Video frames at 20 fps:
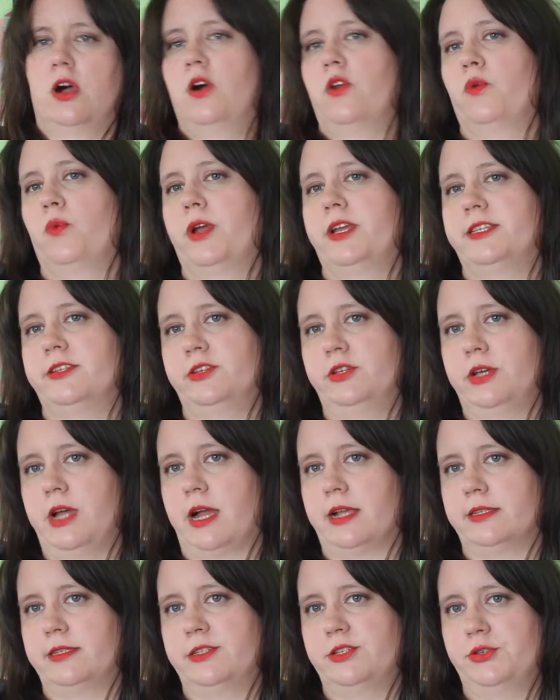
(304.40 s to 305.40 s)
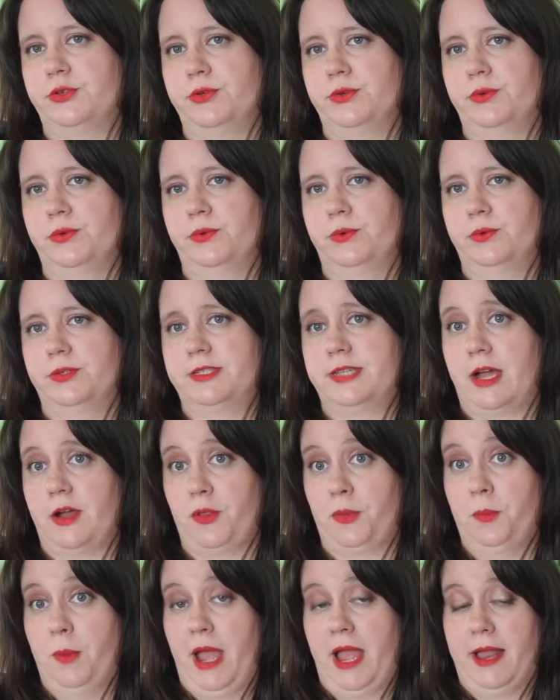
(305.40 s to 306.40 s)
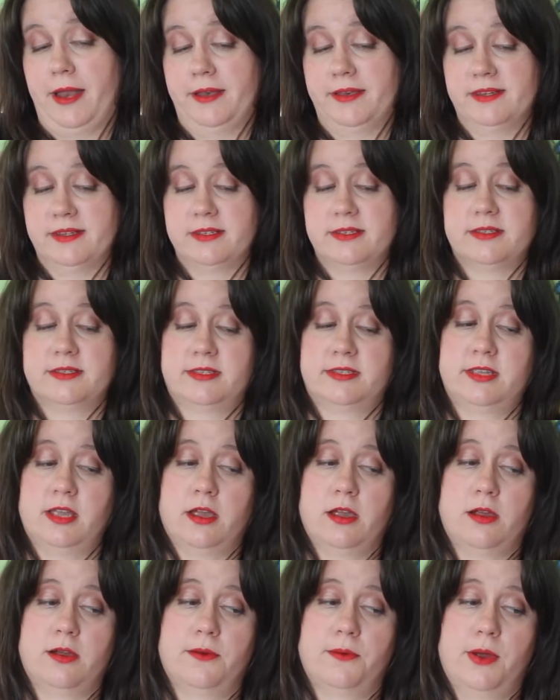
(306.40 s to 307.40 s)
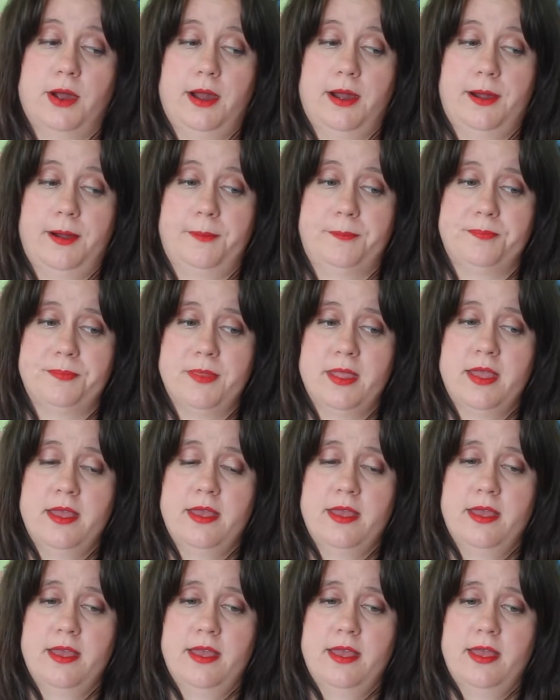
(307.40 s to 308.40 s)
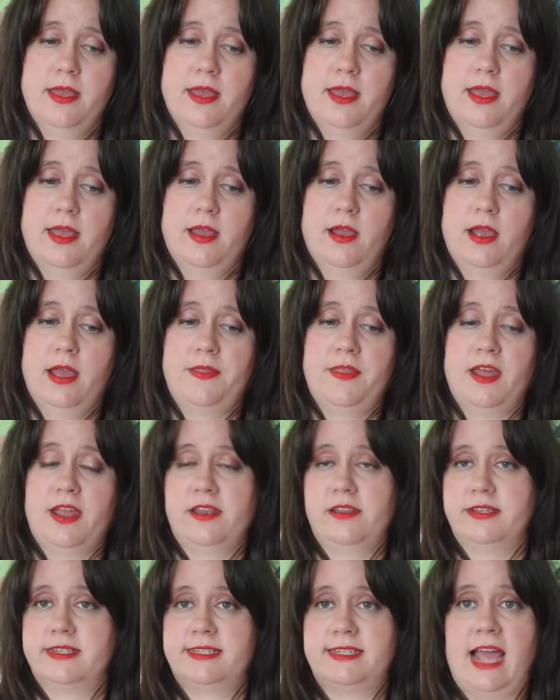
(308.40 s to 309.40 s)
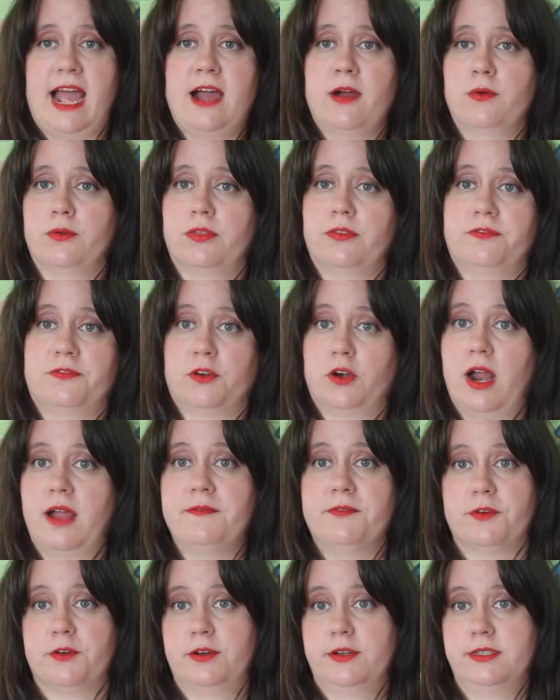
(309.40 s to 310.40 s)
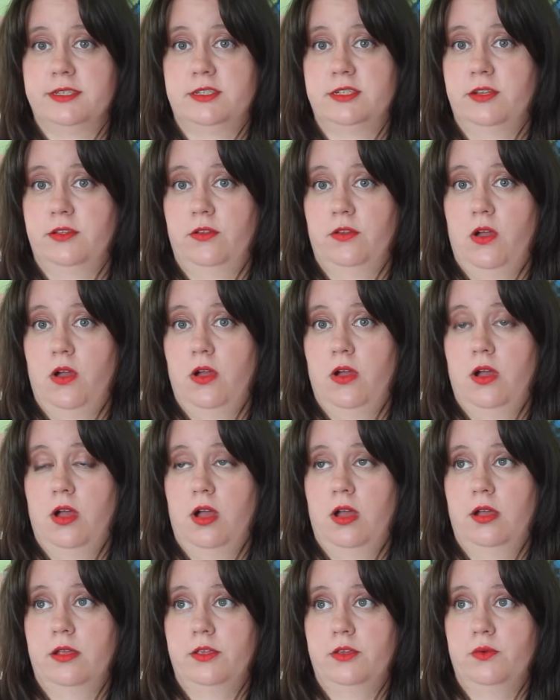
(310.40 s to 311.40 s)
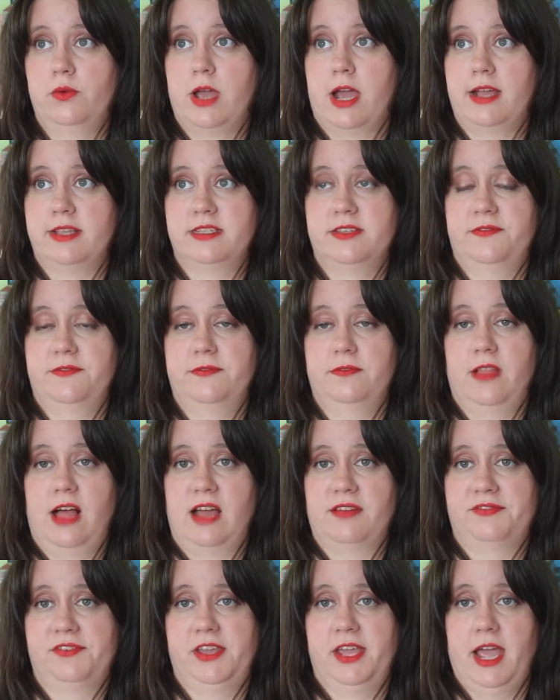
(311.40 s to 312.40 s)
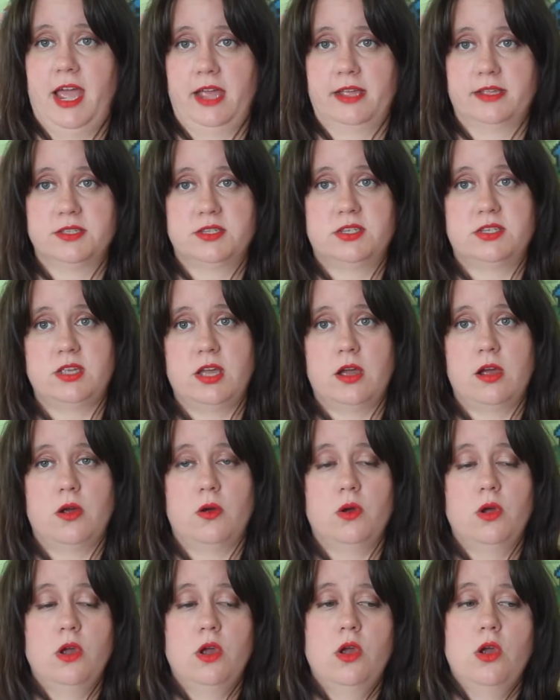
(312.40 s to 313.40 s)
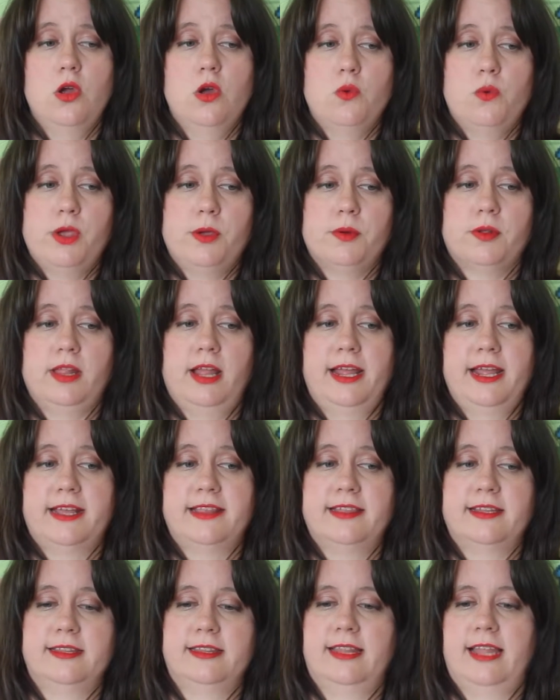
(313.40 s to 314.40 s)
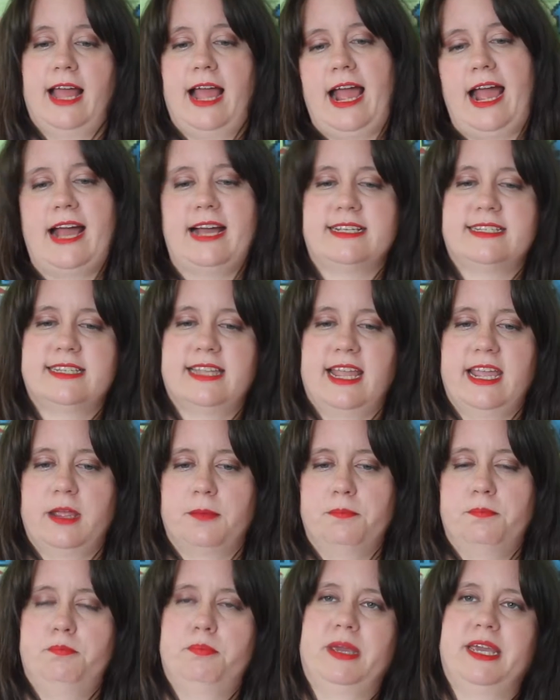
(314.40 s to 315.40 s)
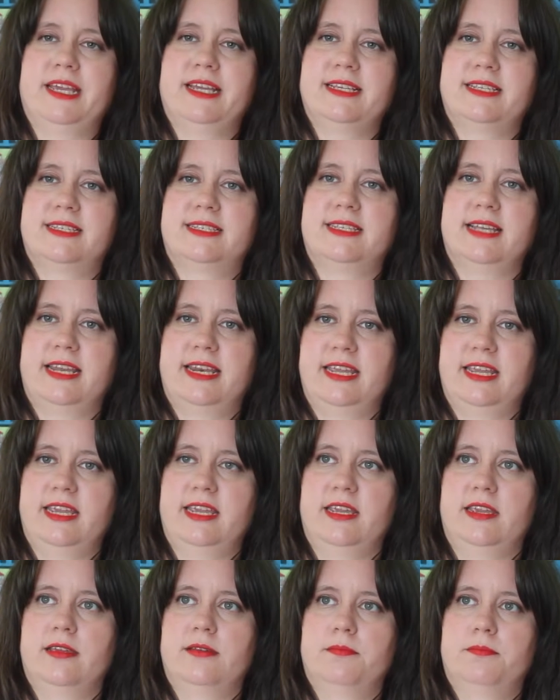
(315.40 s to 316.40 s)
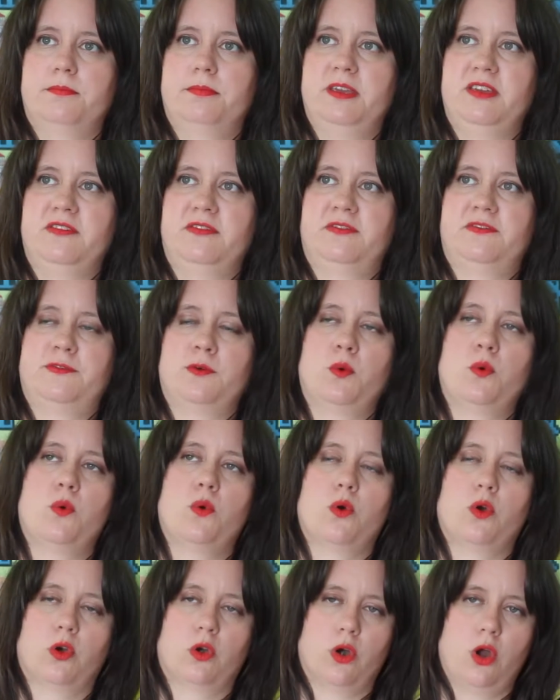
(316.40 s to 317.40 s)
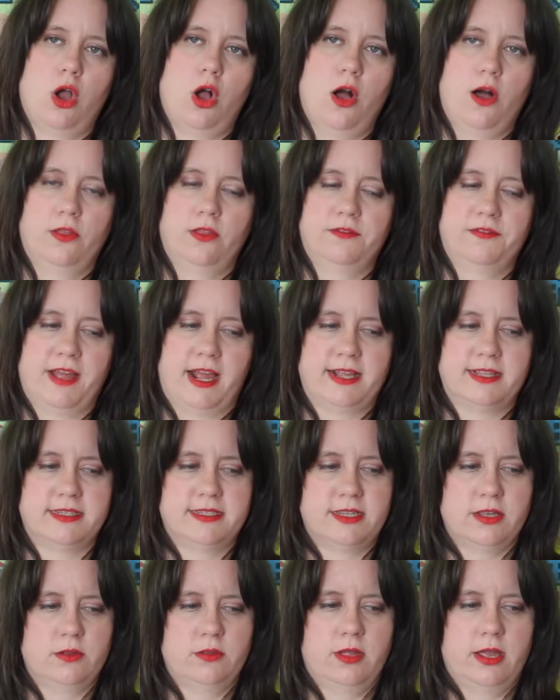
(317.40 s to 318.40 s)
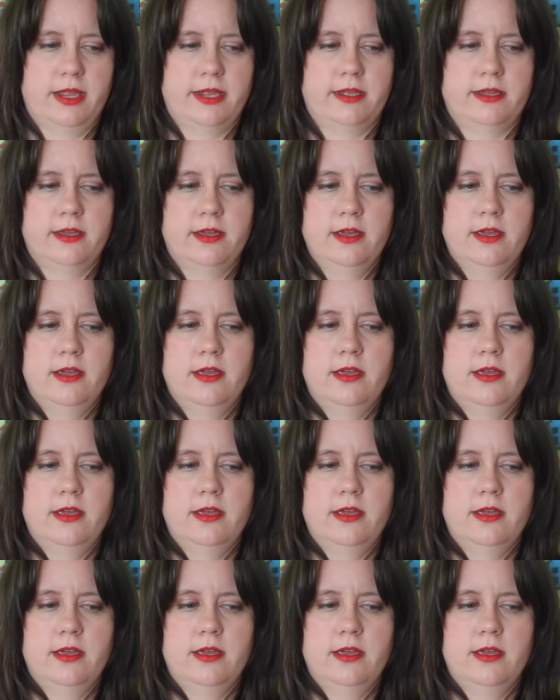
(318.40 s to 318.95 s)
all the way till you got to South Bend. So, and then south forever until you got to Lafayette. So we were like the last like big city before all of that. So like